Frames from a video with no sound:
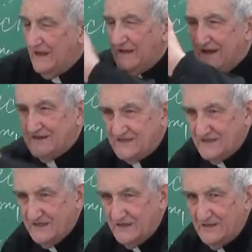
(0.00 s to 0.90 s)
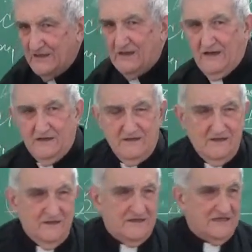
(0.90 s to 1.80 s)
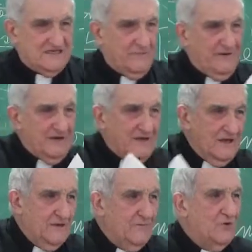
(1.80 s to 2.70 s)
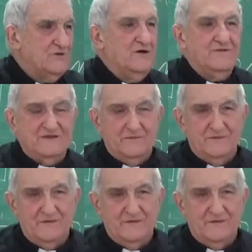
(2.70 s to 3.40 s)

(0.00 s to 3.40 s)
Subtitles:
That is, you separate both of them.